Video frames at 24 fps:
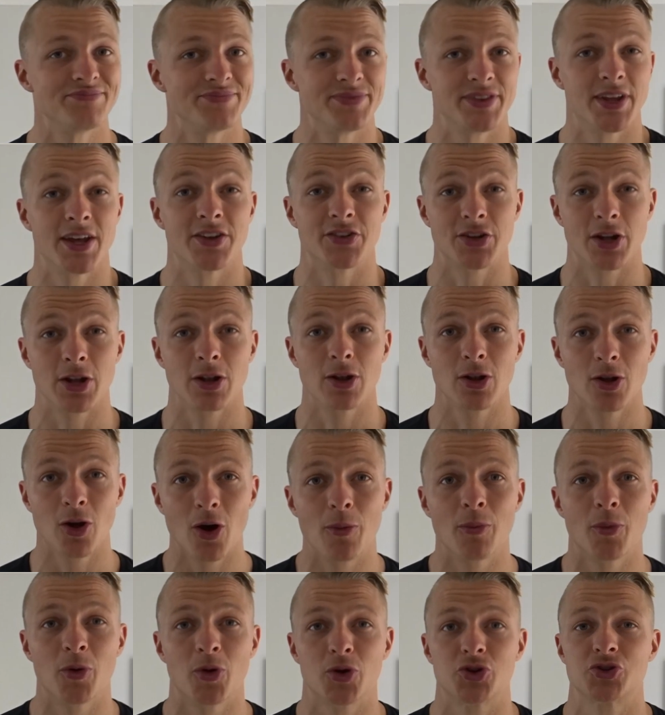There's a
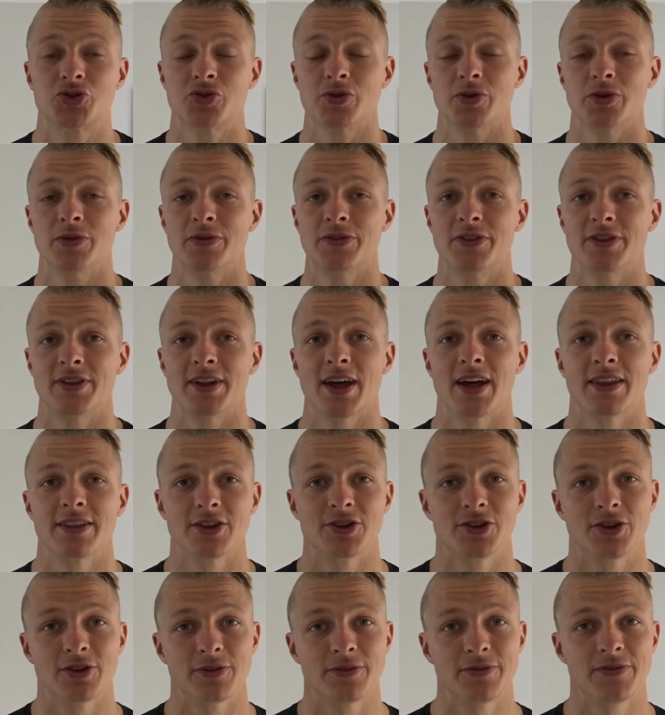lot more truth to that
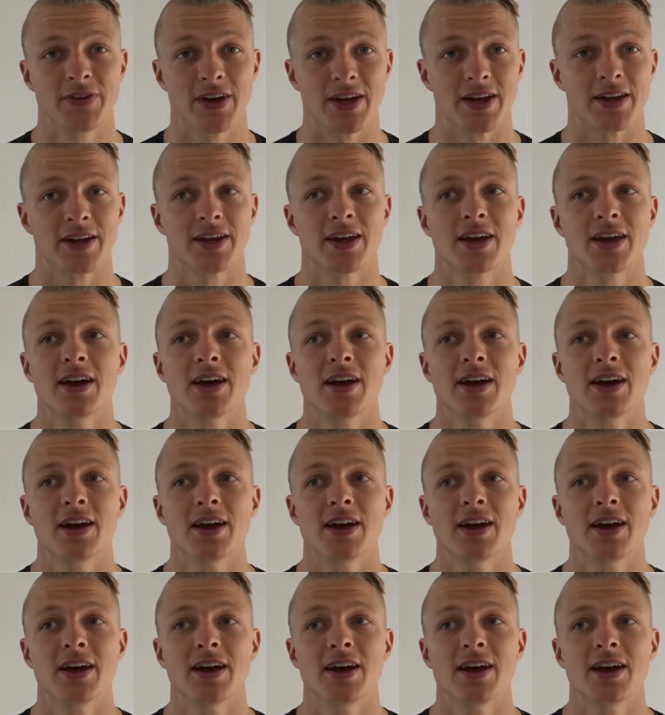than you'd think.